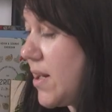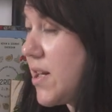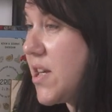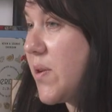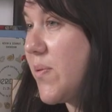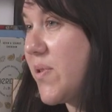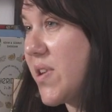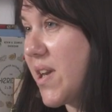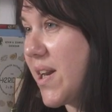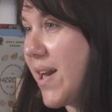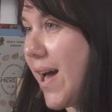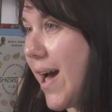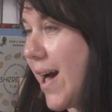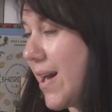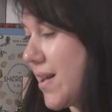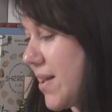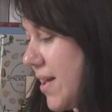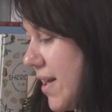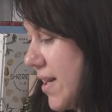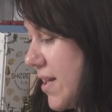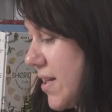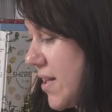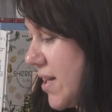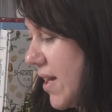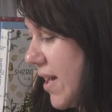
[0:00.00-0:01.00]
So we're just going to add
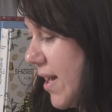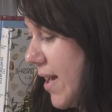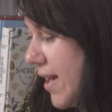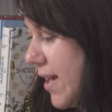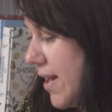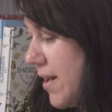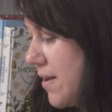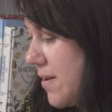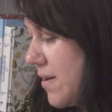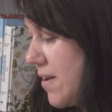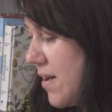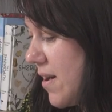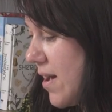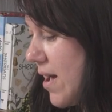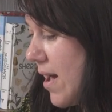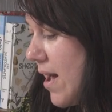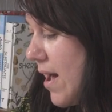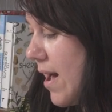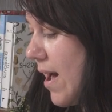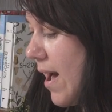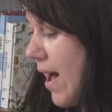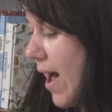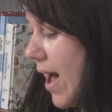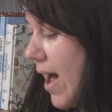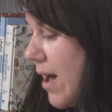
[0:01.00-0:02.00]
this to here,
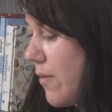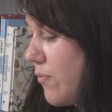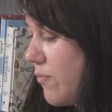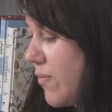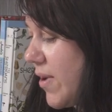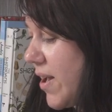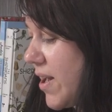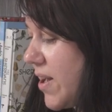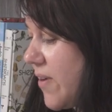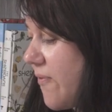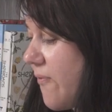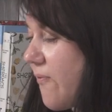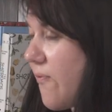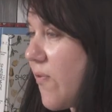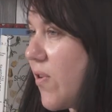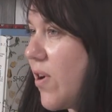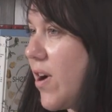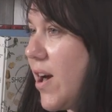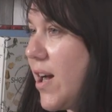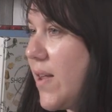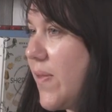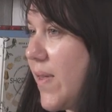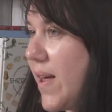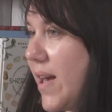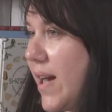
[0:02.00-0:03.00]
and we're going to
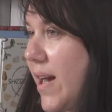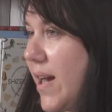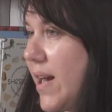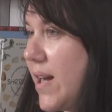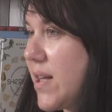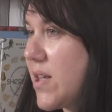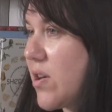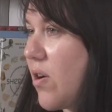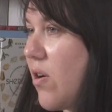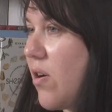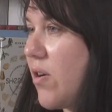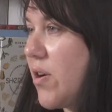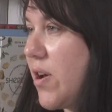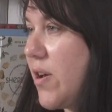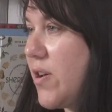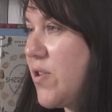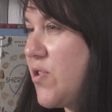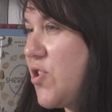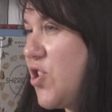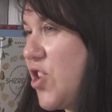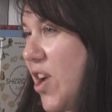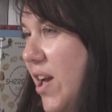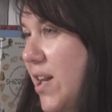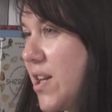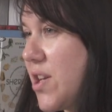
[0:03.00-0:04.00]
fry these on a
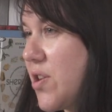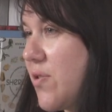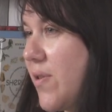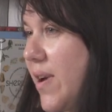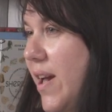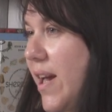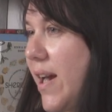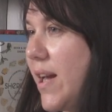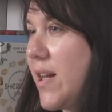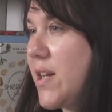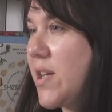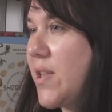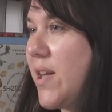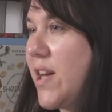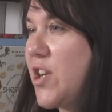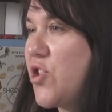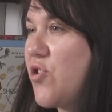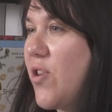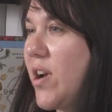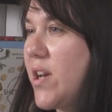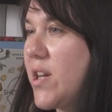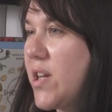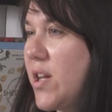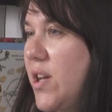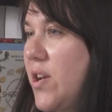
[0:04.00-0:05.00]
gentle heat until they're
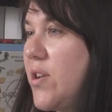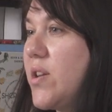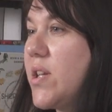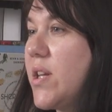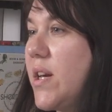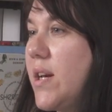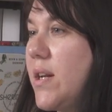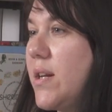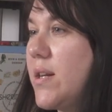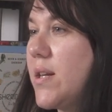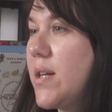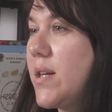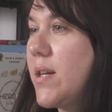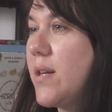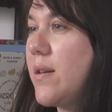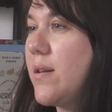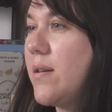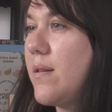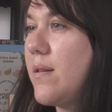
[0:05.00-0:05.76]
translucent.